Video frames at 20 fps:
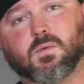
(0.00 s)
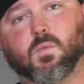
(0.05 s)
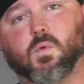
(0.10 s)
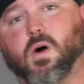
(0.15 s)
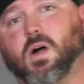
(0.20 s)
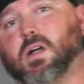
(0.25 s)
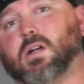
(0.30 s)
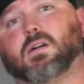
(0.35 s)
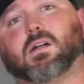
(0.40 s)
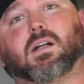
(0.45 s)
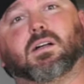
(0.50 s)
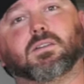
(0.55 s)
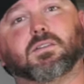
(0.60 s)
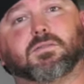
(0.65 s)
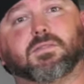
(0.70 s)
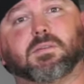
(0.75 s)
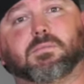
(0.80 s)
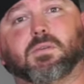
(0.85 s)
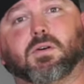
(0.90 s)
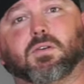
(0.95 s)
walk around
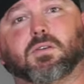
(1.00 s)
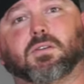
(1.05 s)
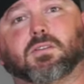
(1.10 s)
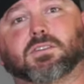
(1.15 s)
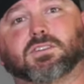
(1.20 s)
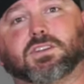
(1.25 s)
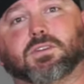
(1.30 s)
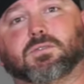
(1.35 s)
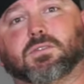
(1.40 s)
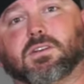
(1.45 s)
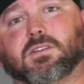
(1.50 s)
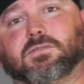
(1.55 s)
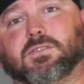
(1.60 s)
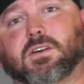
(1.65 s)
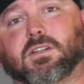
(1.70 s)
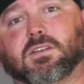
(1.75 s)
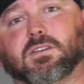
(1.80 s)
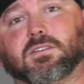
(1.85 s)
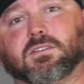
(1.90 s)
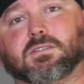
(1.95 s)
of the motor, showing off
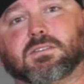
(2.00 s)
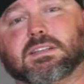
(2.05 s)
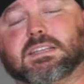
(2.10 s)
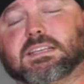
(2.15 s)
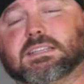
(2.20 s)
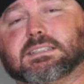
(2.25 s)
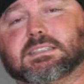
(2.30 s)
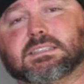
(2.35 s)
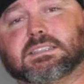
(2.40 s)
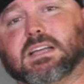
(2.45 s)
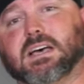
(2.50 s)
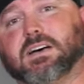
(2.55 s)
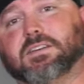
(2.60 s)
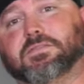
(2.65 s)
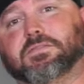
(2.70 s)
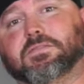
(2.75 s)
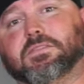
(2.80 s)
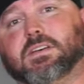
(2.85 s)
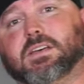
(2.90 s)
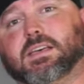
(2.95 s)
all our neat
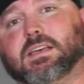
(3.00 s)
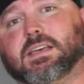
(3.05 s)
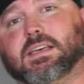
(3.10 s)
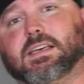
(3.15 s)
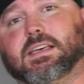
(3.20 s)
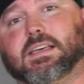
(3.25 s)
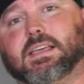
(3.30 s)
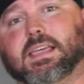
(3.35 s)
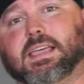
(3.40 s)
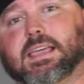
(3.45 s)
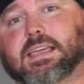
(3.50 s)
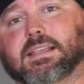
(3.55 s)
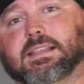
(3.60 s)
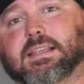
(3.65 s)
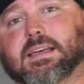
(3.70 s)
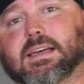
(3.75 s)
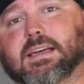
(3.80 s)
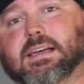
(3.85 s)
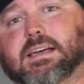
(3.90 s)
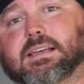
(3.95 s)
stuff,
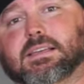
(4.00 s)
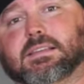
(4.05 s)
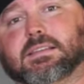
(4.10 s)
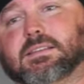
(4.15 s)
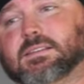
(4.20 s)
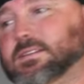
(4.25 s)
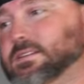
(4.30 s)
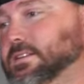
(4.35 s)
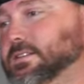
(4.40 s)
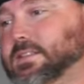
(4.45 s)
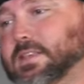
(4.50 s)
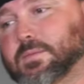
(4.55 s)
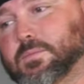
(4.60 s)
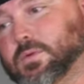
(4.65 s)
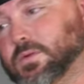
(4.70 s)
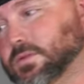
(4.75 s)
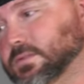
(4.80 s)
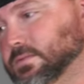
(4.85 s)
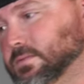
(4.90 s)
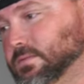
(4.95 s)
and uh, then
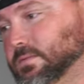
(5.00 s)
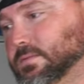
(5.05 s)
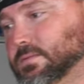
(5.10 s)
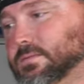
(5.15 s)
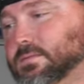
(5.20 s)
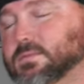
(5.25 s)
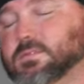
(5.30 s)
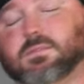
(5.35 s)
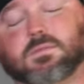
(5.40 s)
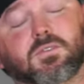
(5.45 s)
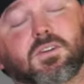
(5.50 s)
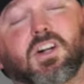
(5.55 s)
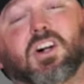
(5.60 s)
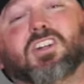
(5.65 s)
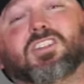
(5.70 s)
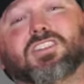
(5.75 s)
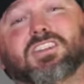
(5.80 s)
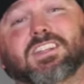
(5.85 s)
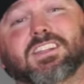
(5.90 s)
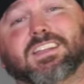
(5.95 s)
we'll
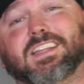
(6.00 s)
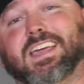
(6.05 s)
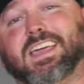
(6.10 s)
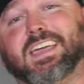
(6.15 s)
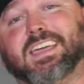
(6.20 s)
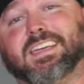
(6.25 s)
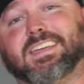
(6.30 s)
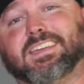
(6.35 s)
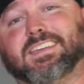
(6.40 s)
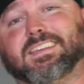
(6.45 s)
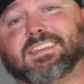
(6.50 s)
call it a day.